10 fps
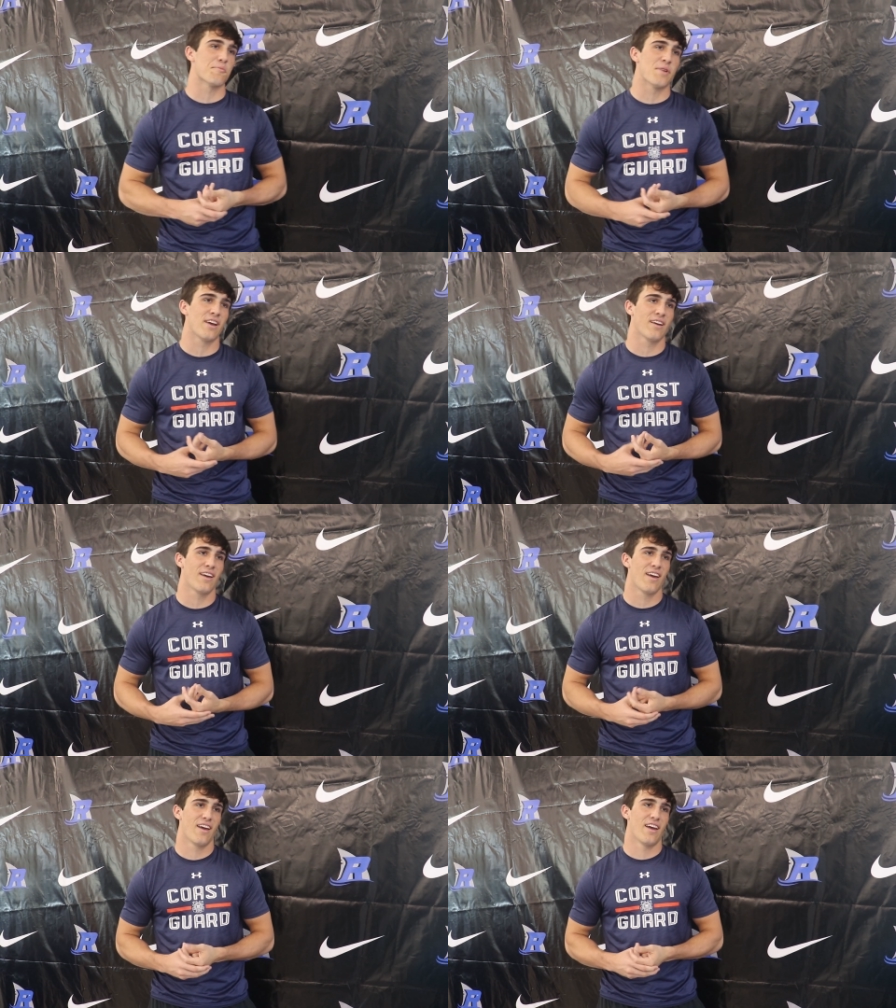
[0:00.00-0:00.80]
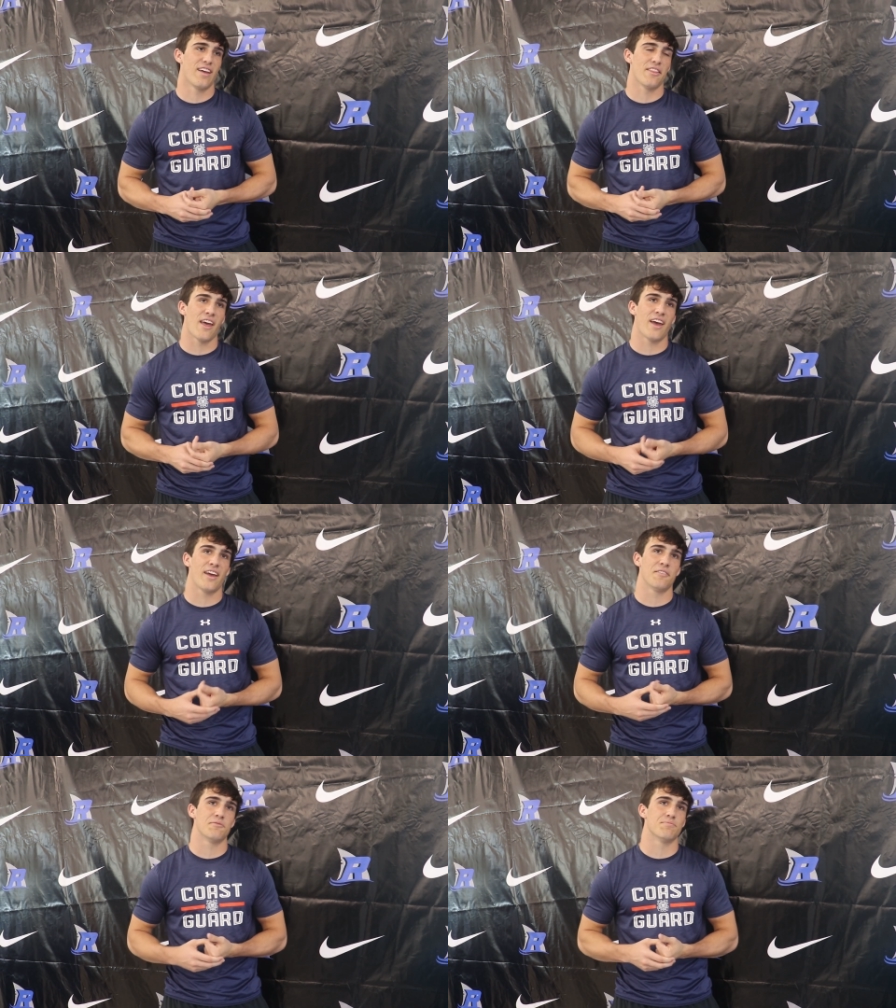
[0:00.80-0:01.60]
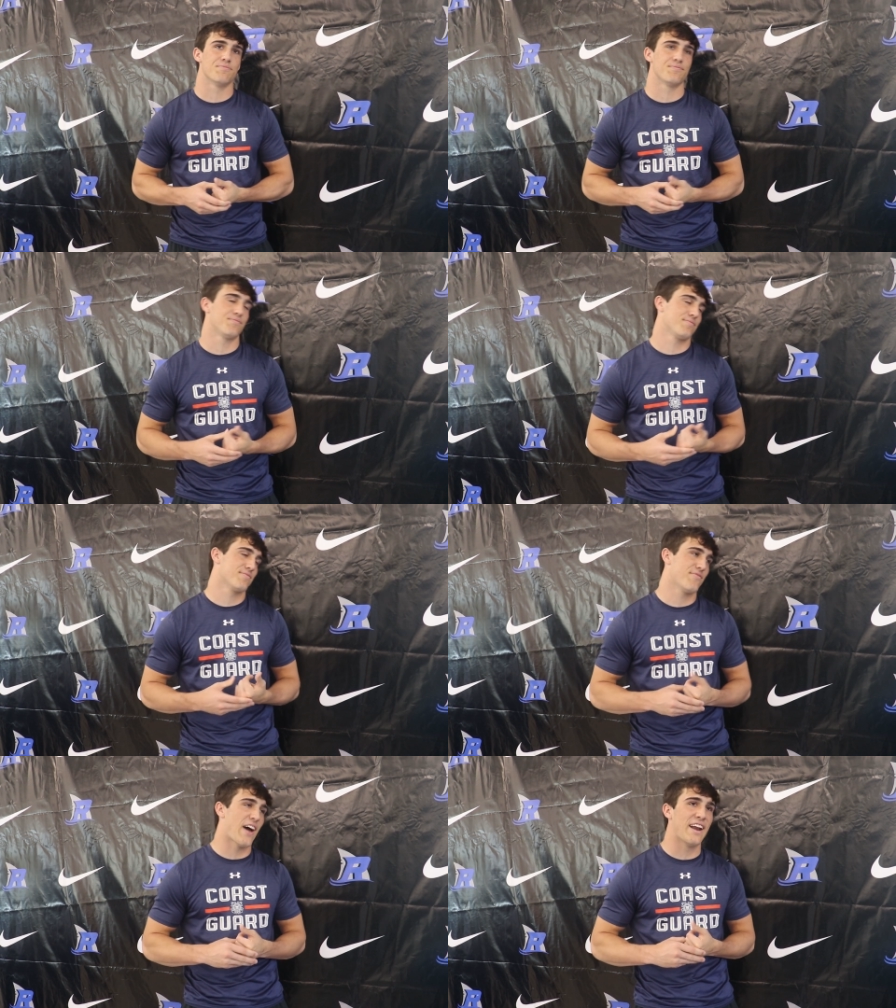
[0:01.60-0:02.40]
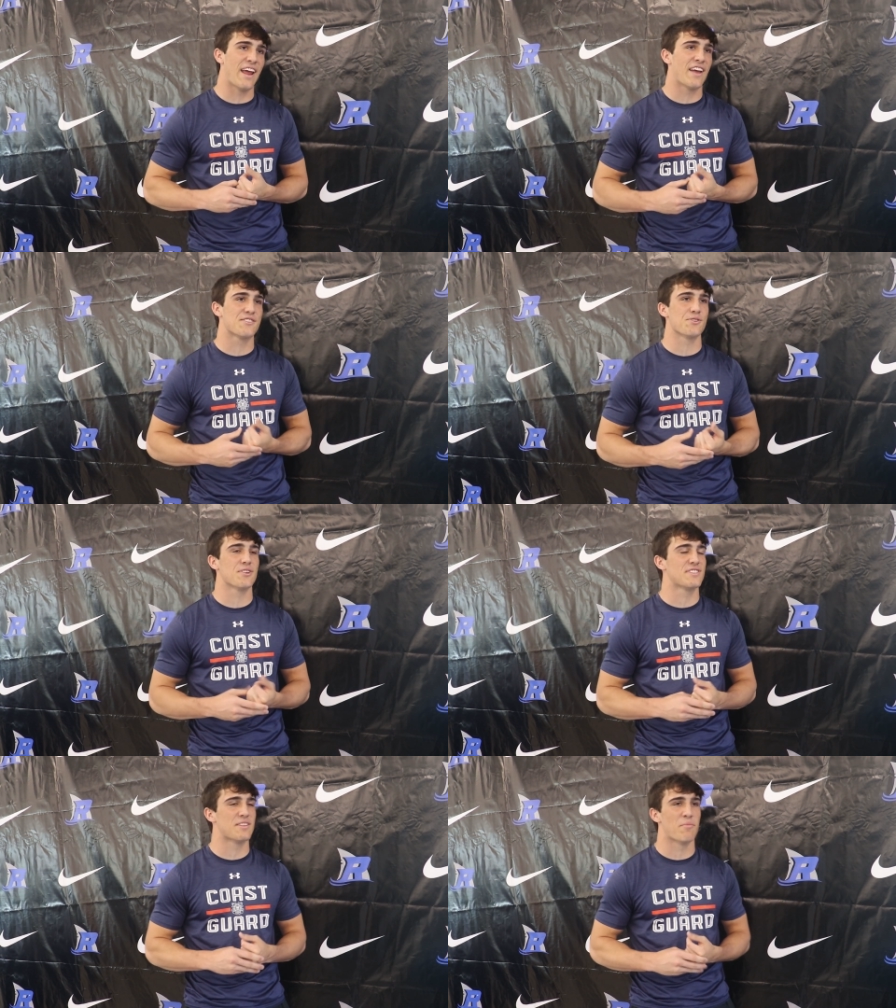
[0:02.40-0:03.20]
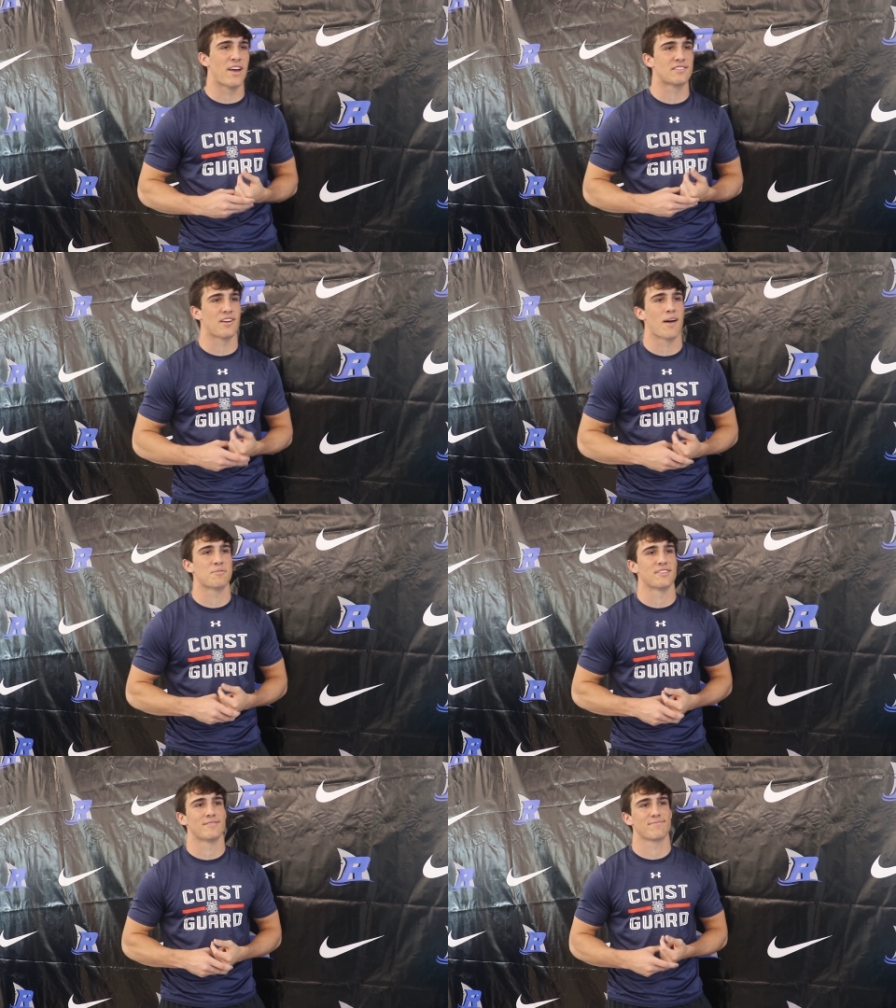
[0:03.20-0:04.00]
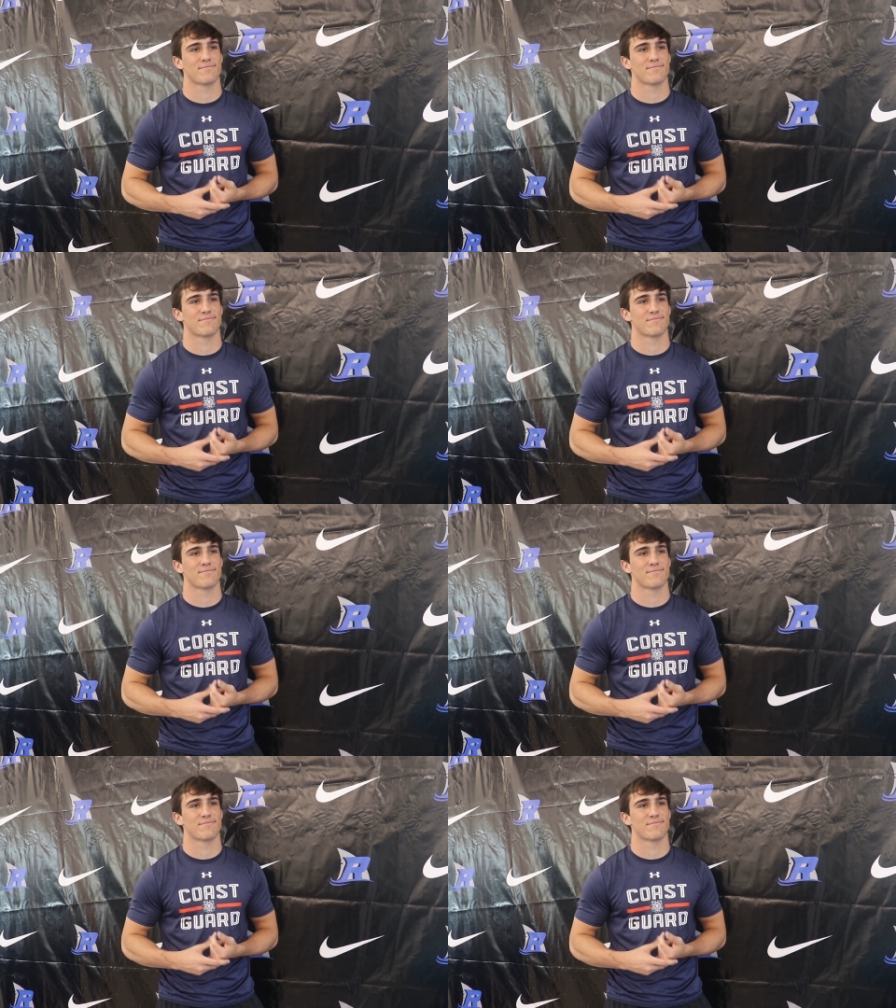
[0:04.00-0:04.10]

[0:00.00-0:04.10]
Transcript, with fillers: for me. And then financial, it's the best option.